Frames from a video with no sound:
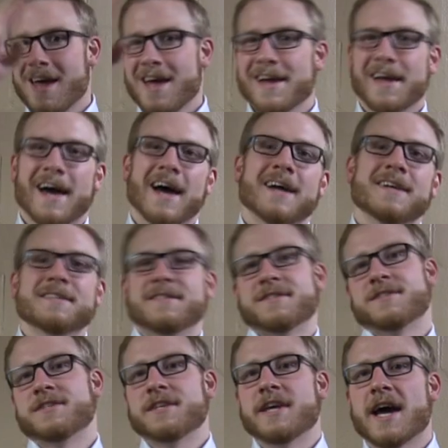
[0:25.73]
Hey guys,
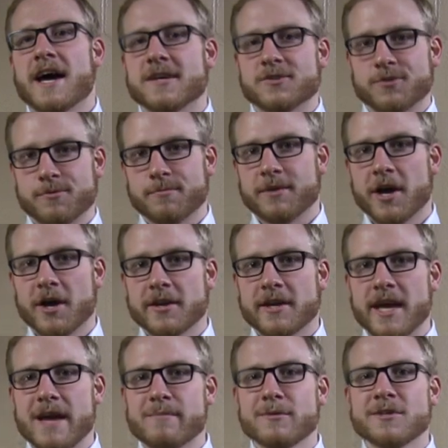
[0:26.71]
this is Ehouse from
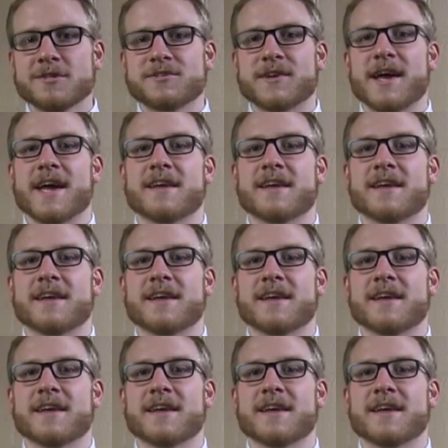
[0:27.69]
Gun Gamers,